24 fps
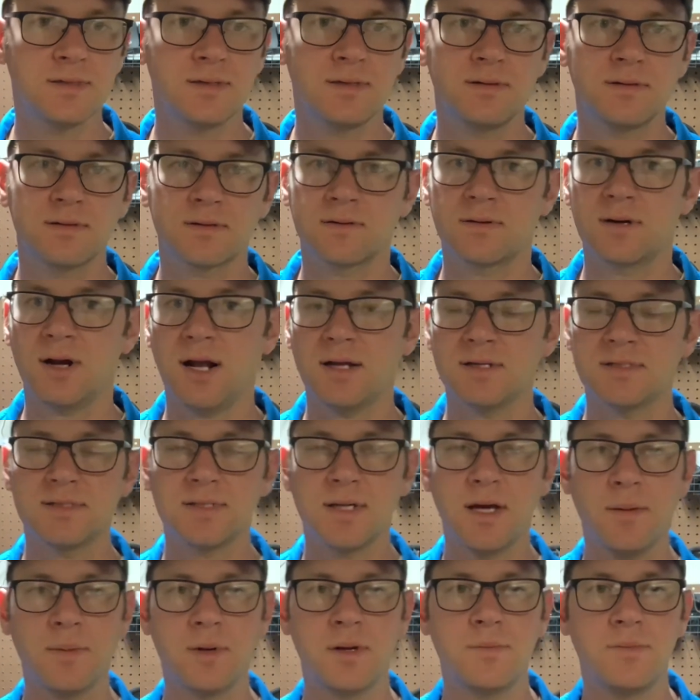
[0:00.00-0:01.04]

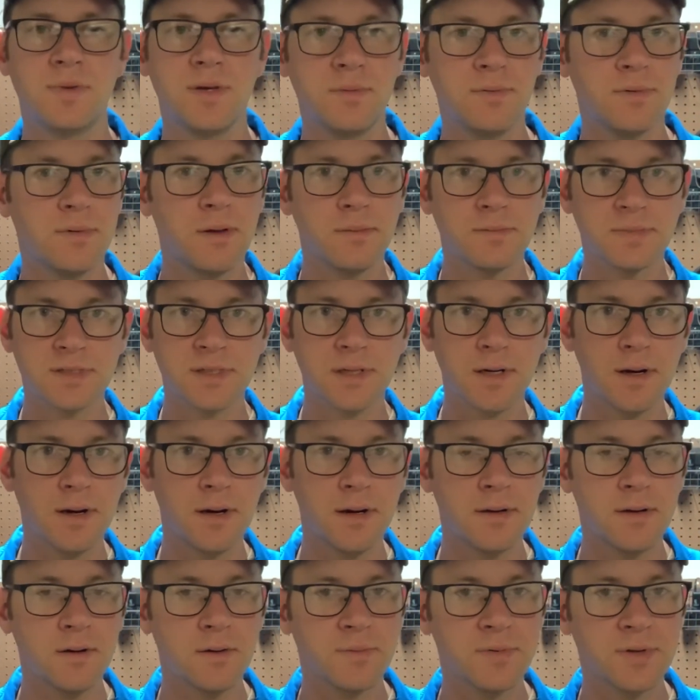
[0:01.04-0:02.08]
Cross-dominant people, I'm sorry,
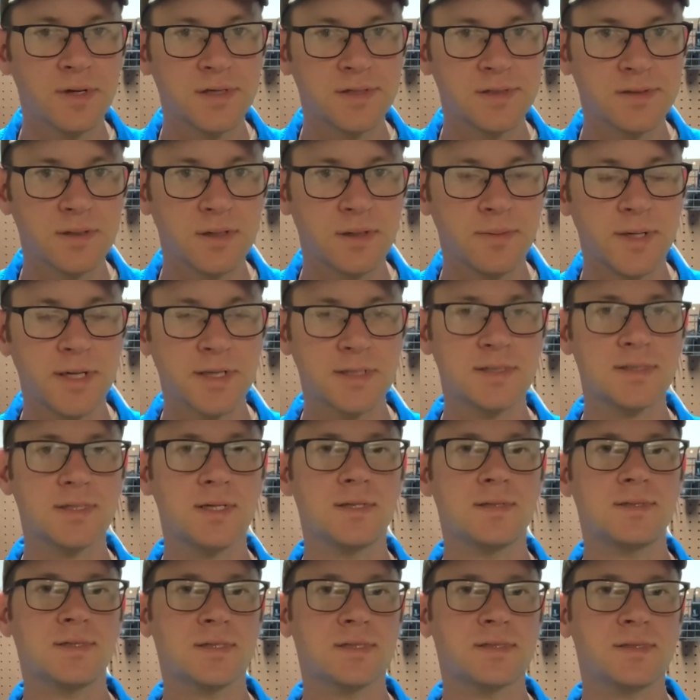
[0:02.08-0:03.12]
no place really makes
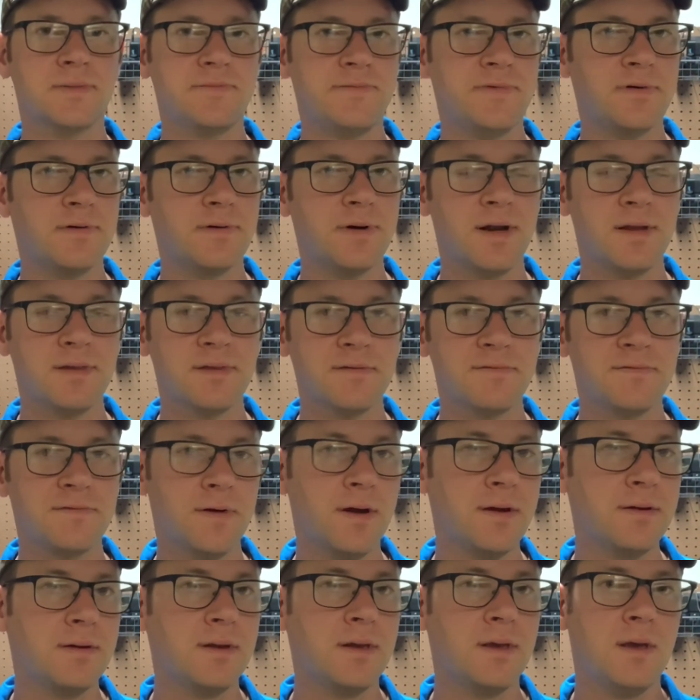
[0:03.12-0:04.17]
sense except for right in the front,
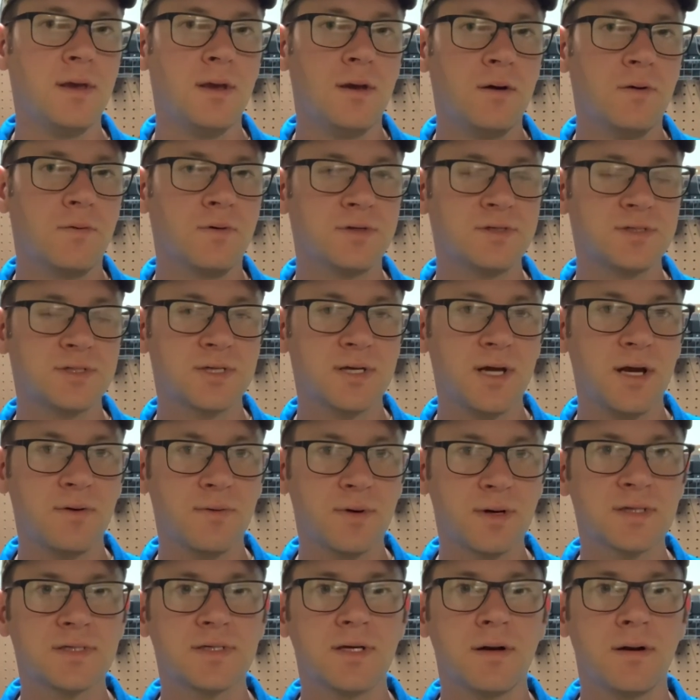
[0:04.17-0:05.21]
which kind of
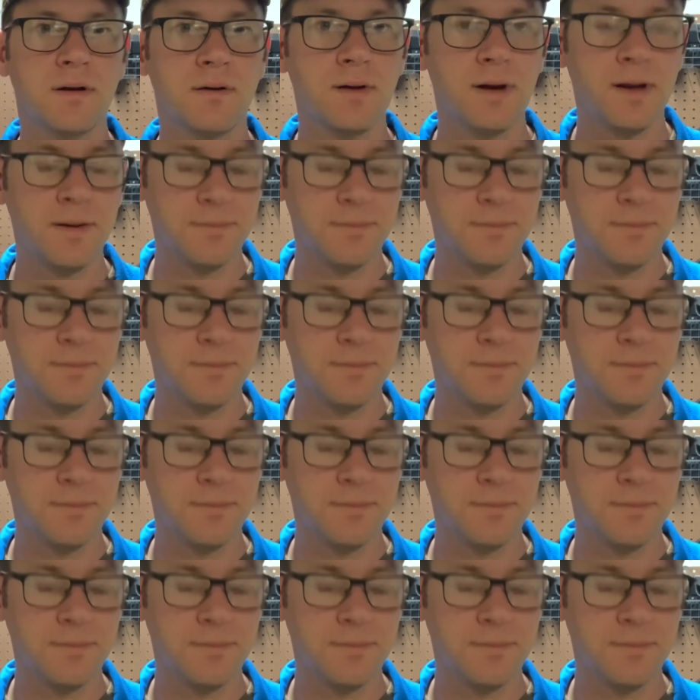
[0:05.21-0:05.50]
works out all right.